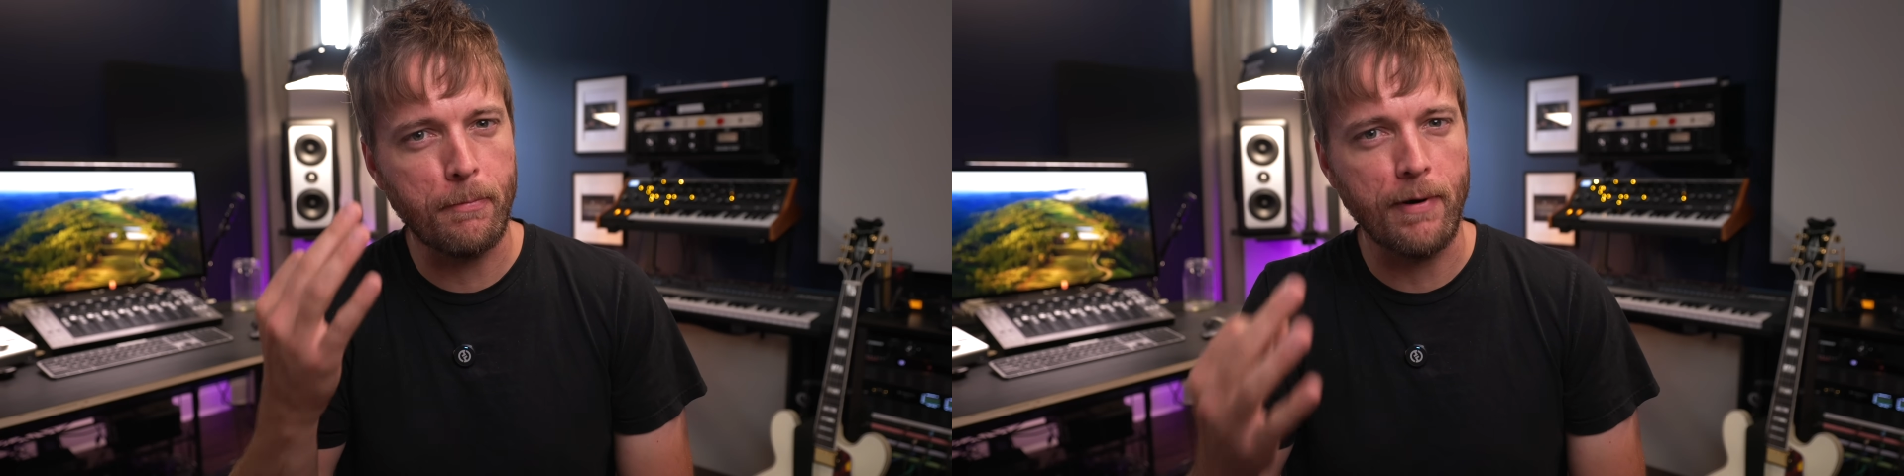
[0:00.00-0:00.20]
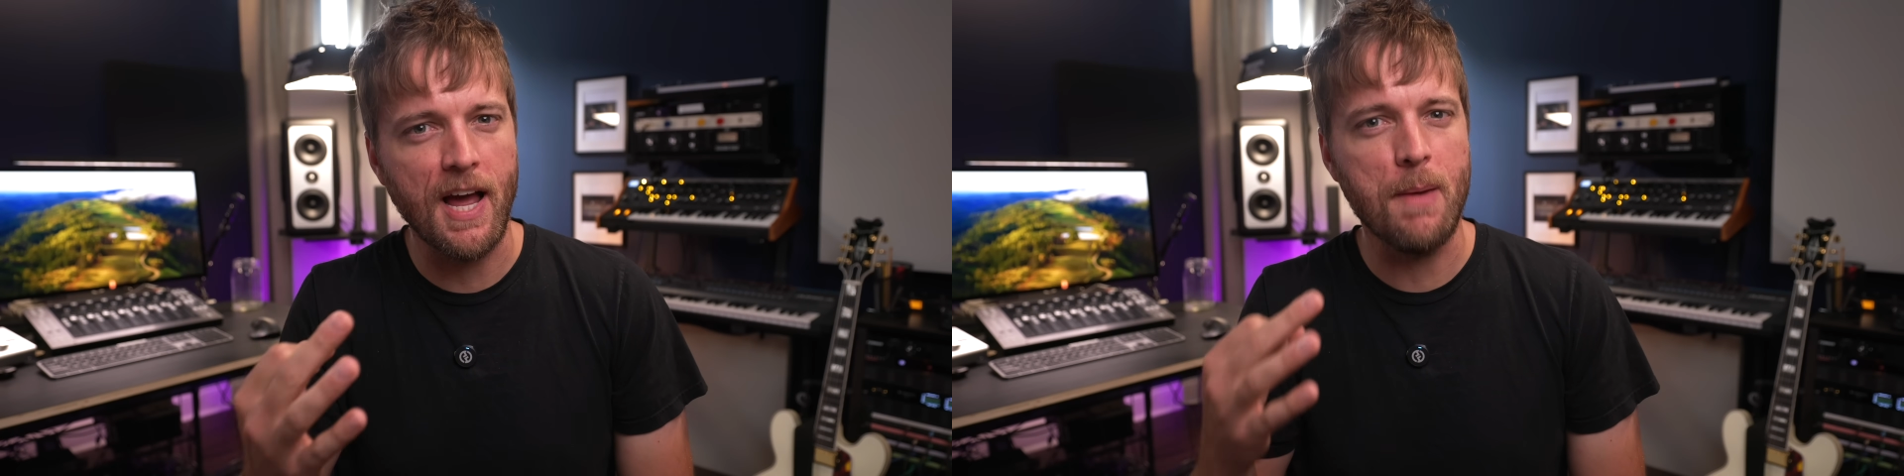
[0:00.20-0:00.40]

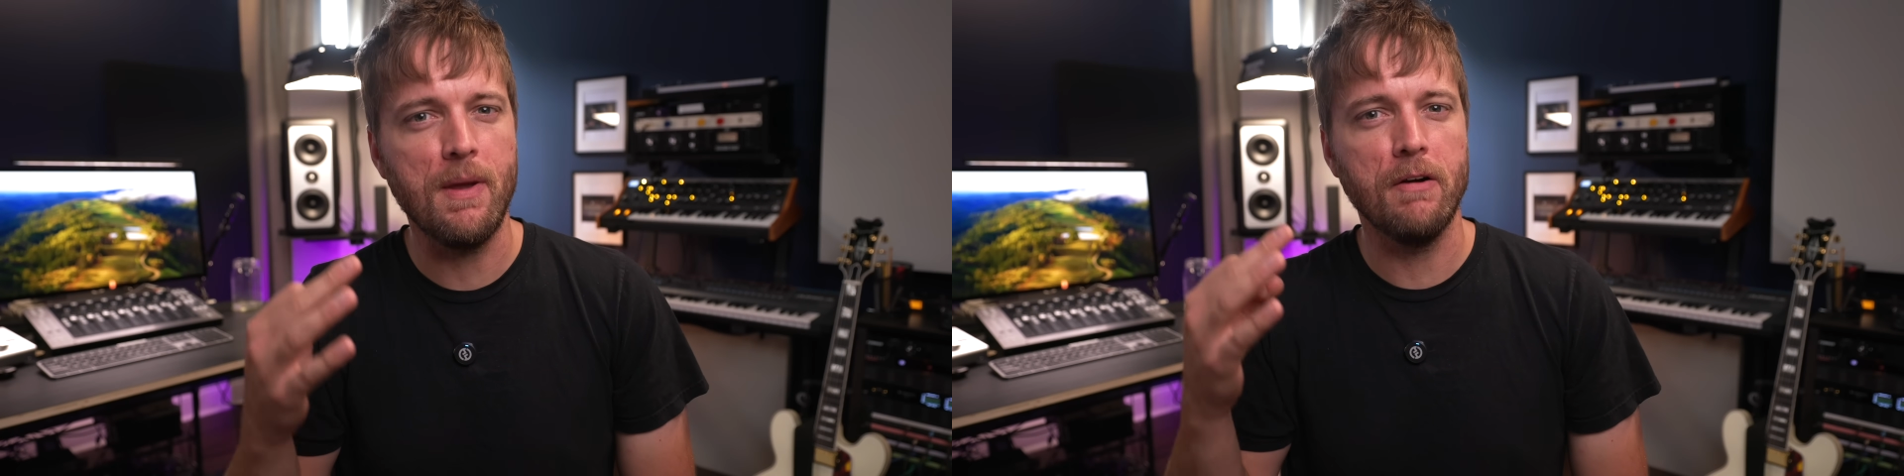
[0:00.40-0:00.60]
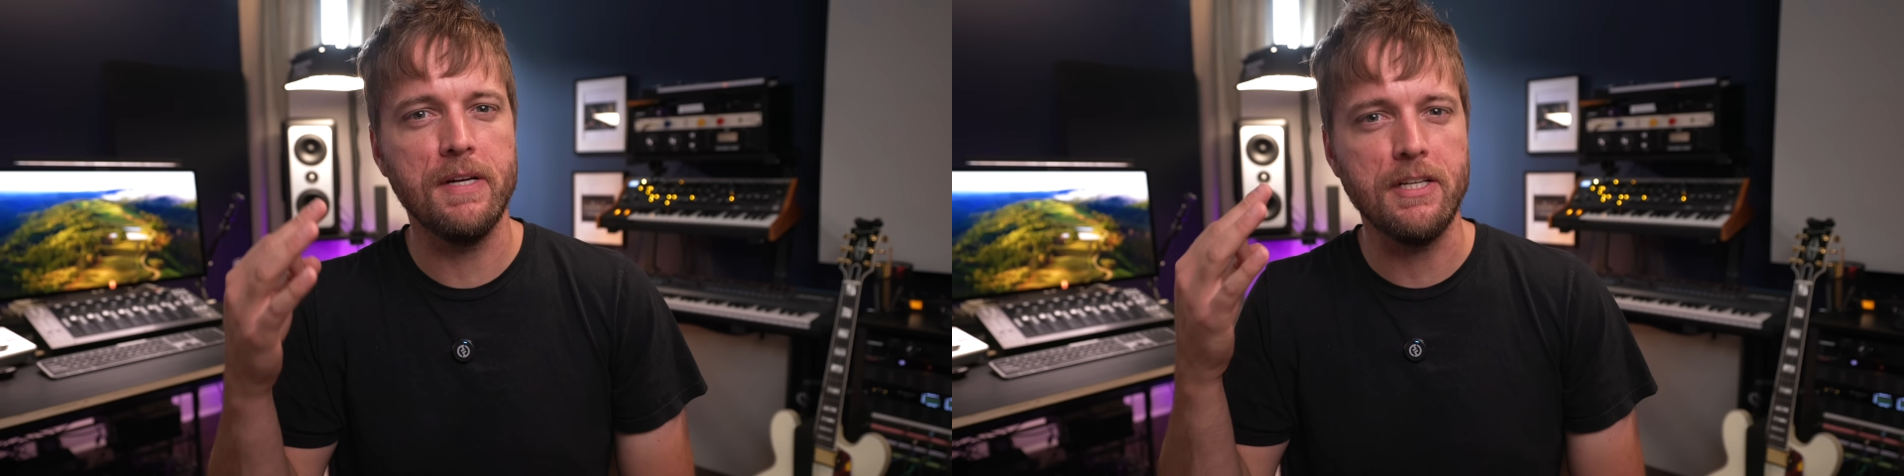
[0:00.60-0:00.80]

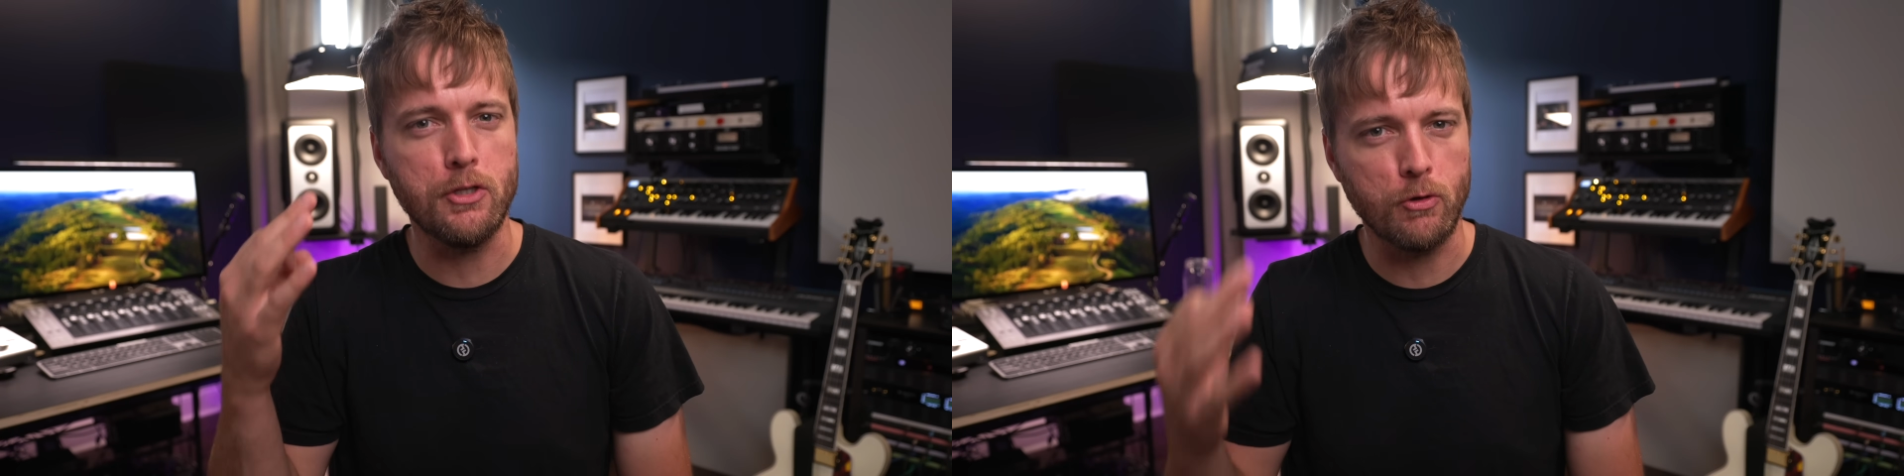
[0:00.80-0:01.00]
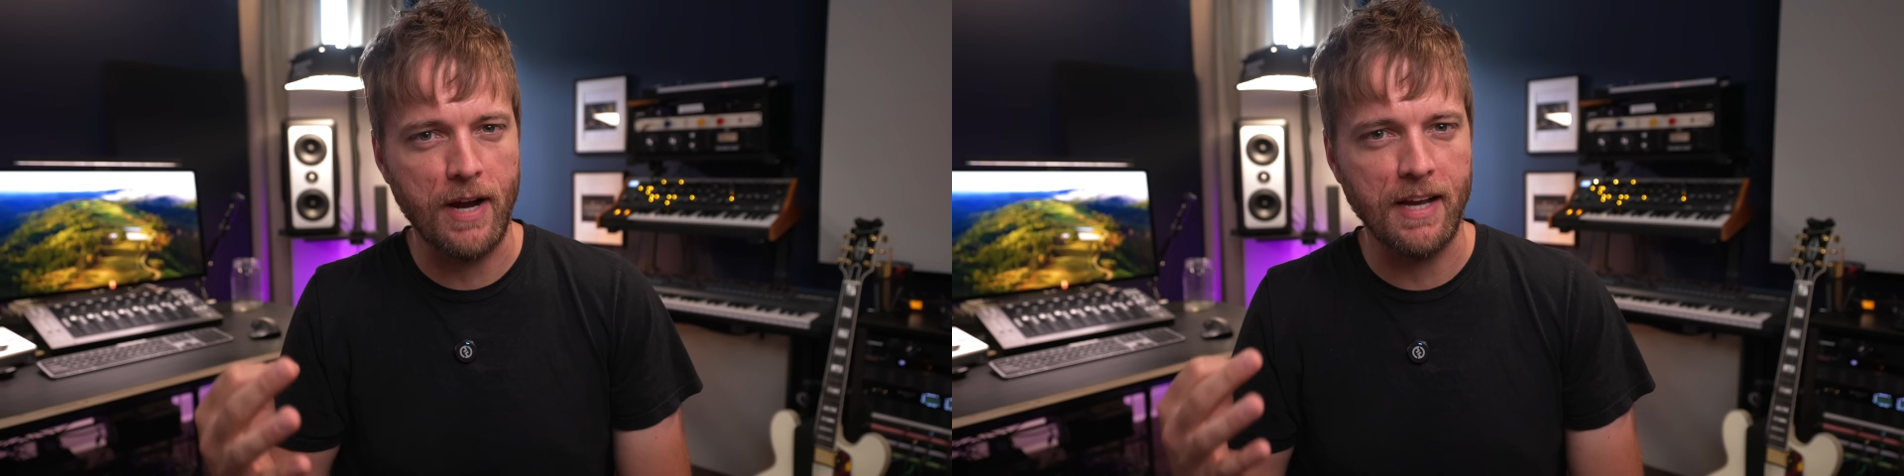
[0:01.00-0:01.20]
primary
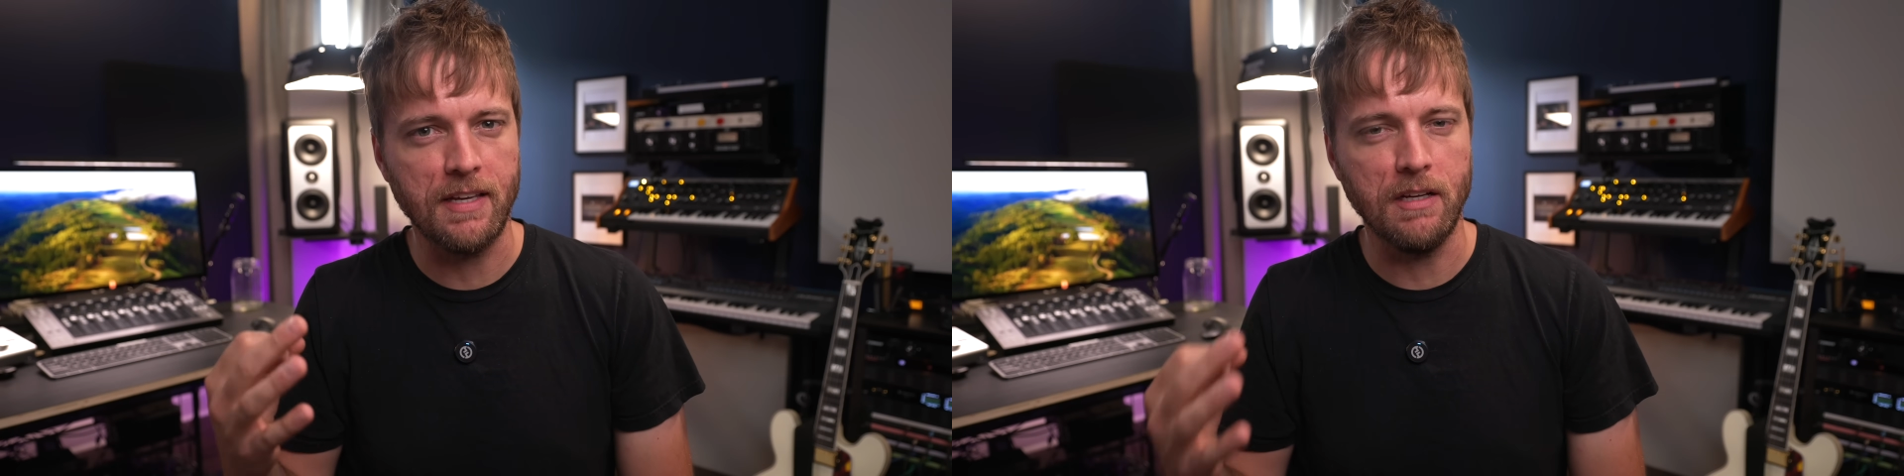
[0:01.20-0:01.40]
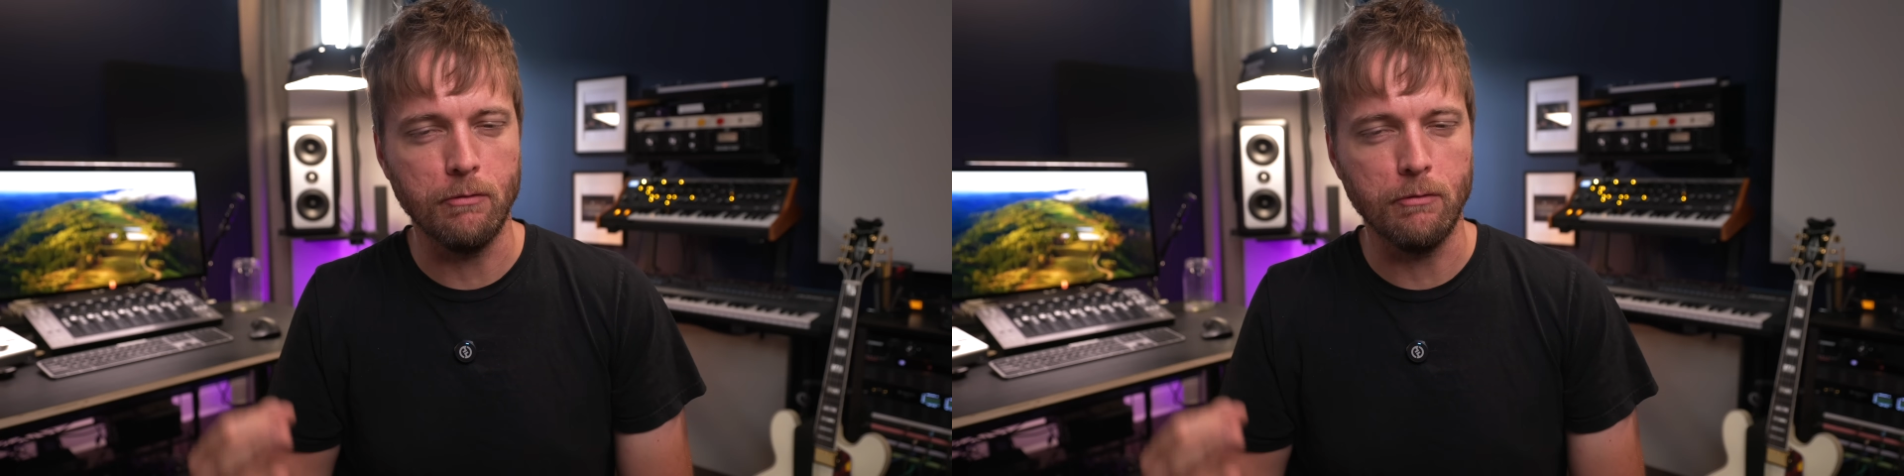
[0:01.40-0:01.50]
tracking